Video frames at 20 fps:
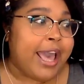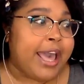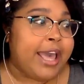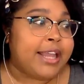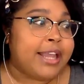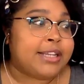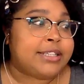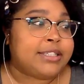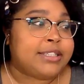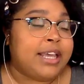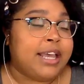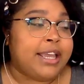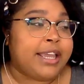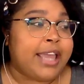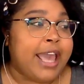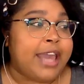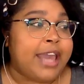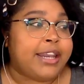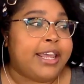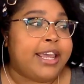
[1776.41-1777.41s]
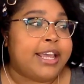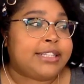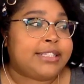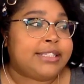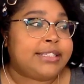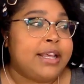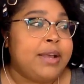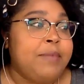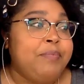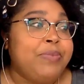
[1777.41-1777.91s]
And again,
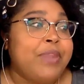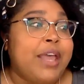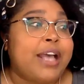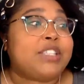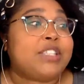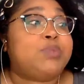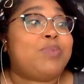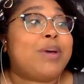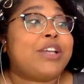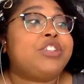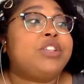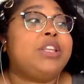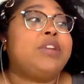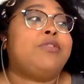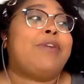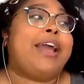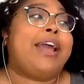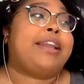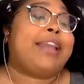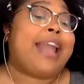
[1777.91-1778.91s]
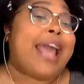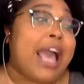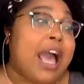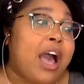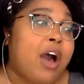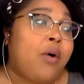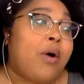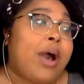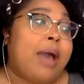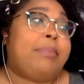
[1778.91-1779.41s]
it's especially right
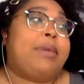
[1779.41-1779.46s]
now.